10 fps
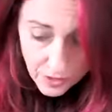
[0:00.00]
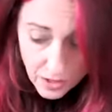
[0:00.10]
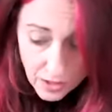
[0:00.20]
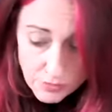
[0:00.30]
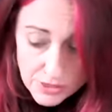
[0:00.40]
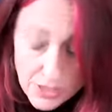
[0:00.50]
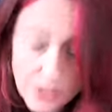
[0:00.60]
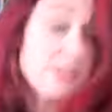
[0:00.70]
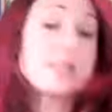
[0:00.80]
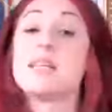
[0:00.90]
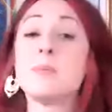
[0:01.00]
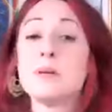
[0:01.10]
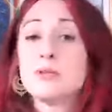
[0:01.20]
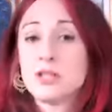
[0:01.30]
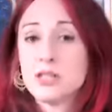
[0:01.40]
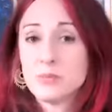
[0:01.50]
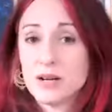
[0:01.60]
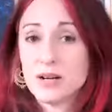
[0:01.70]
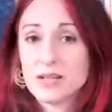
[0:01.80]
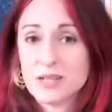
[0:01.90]
I was going to sleep and I was choosing my
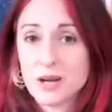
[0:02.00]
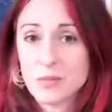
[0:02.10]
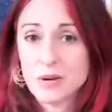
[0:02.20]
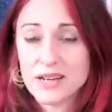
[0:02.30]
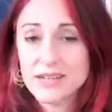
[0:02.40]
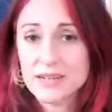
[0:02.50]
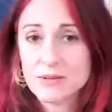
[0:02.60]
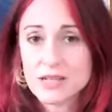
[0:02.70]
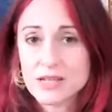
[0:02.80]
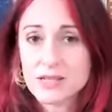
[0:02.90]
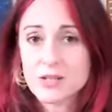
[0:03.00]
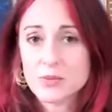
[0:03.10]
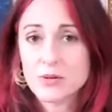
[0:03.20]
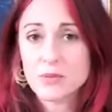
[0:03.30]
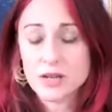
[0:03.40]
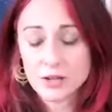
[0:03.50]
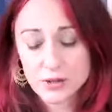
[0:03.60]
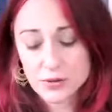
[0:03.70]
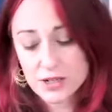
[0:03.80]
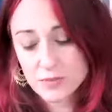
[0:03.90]
highest timeline, and I was listening to one of my
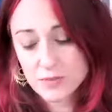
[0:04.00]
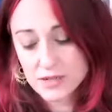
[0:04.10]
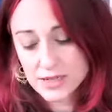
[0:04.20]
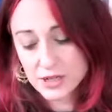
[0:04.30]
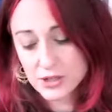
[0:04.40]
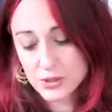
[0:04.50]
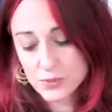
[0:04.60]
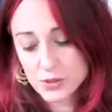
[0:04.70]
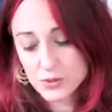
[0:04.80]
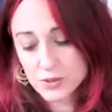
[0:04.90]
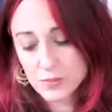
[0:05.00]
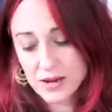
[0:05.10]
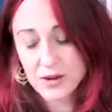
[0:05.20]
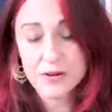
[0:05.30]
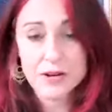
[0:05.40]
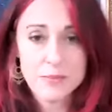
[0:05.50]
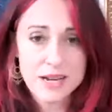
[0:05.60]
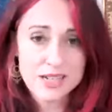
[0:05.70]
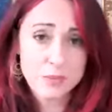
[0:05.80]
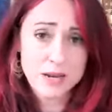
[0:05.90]
co-creation meditations, which was about our inner
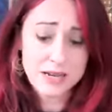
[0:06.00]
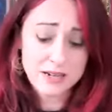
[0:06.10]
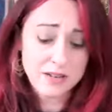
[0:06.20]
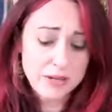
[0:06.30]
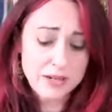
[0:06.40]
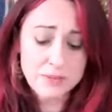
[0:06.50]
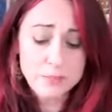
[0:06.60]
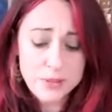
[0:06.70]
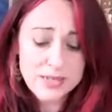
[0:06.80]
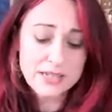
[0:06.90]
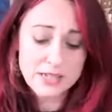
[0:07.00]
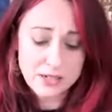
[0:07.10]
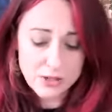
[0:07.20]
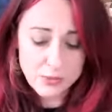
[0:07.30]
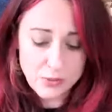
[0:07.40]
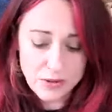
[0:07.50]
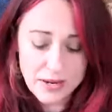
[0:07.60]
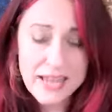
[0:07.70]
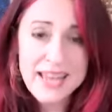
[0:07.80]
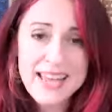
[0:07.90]
magic man. And I've been in a big discussion with
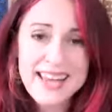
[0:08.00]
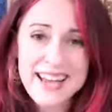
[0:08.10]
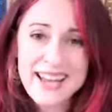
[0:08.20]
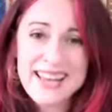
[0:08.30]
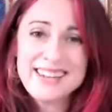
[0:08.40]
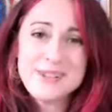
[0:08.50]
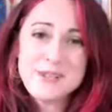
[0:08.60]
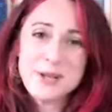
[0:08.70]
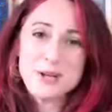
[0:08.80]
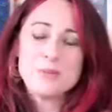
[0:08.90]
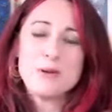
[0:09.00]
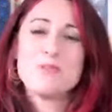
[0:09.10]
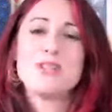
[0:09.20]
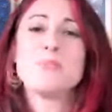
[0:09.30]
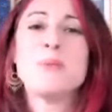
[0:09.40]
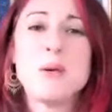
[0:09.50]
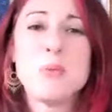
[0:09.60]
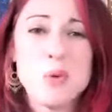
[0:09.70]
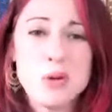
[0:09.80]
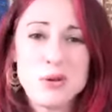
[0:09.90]
my uh, inner circle membership about
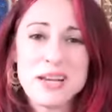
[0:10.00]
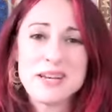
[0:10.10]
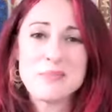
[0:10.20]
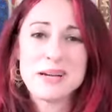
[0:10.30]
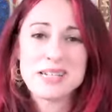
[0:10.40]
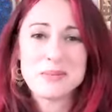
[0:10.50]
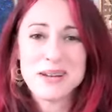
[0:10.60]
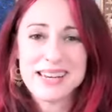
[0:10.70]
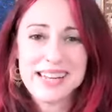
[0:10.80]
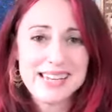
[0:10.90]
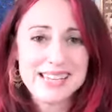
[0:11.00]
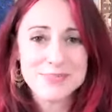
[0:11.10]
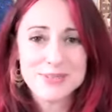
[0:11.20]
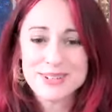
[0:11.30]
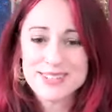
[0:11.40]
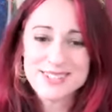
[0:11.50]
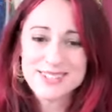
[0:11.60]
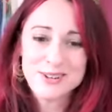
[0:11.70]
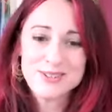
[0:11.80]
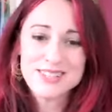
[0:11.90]
what your inner magic man is, because it's
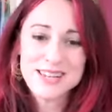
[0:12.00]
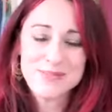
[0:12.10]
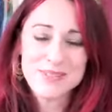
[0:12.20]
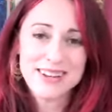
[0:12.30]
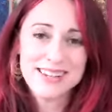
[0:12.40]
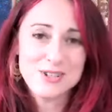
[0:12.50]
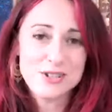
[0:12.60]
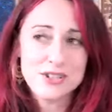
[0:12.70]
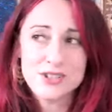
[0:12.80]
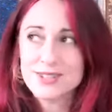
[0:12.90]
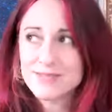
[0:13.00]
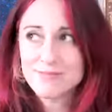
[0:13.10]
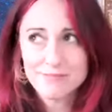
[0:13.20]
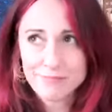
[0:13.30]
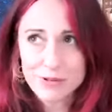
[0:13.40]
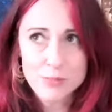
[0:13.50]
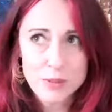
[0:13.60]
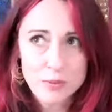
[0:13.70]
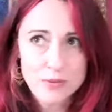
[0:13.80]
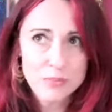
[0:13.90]
a concept that I introduce, and most
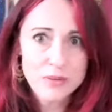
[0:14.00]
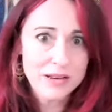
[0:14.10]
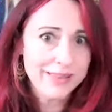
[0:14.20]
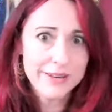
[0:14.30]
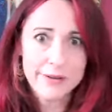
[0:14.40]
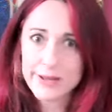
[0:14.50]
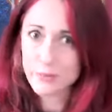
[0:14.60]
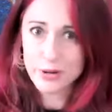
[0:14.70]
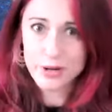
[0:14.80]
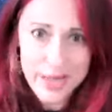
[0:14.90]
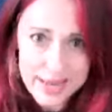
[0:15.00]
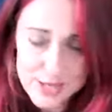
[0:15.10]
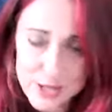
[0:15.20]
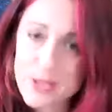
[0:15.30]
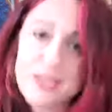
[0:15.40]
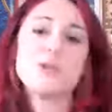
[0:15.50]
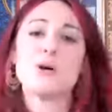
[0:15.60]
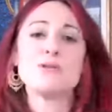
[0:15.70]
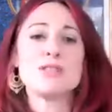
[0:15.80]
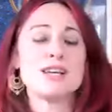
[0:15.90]
people have admitted they don't get what it is. So we had to do a
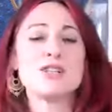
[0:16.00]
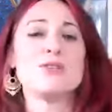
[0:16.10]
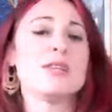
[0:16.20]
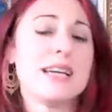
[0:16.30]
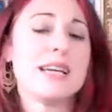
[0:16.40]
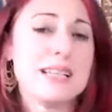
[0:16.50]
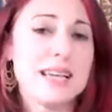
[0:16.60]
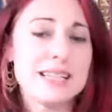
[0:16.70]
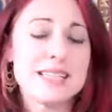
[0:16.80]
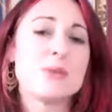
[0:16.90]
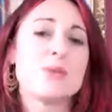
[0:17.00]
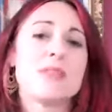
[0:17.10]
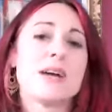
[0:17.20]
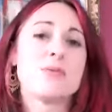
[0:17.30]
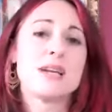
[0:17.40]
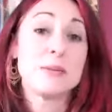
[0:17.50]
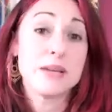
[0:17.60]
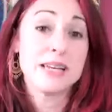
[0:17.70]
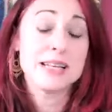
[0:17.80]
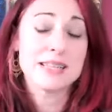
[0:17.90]
whole session on it and and see what that really
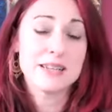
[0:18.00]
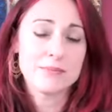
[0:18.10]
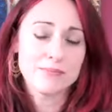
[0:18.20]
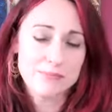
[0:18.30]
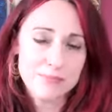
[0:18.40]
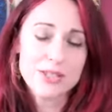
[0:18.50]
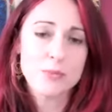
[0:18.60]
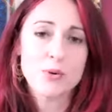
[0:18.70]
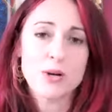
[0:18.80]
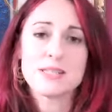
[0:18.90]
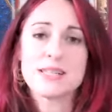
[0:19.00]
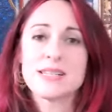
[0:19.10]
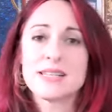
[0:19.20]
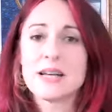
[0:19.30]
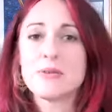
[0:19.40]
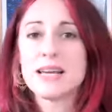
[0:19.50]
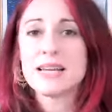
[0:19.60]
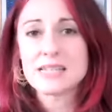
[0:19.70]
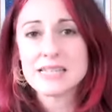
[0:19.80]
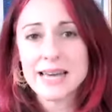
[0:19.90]
means. And I'm some of what I said today
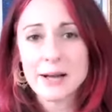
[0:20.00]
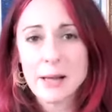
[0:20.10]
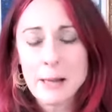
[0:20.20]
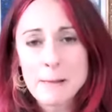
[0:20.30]
relates to that.